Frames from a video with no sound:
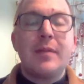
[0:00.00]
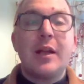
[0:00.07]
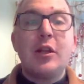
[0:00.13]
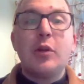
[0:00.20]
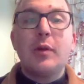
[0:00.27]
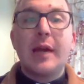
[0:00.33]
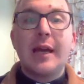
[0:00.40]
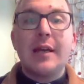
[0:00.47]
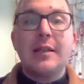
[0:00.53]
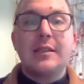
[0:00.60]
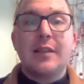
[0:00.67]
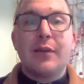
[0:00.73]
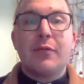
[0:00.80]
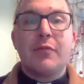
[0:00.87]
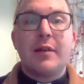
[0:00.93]
and you'll get
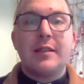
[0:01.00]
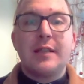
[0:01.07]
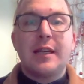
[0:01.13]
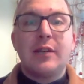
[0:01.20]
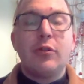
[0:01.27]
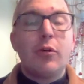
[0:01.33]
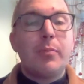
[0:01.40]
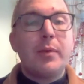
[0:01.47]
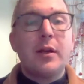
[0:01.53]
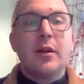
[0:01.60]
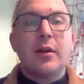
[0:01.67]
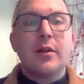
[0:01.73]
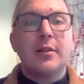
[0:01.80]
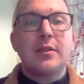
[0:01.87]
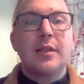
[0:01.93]
yourself ready, not
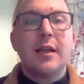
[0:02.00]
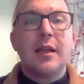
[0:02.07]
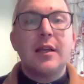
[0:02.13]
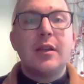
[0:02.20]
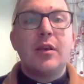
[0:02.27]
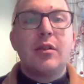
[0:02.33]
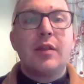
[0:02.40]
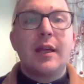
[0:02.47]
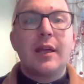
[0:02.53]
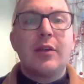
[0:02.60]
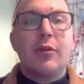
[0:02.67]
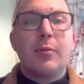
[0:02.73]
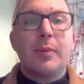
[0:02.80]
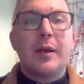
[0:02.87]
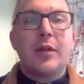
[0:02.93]
because you
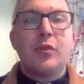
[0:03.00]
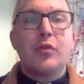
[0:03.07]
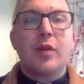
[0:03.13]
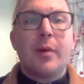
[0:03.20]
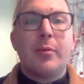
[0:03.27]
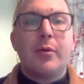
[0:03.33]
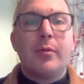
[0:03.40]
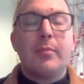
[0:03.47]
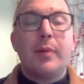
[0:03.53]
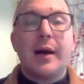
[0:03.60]
think you'll be in trouble,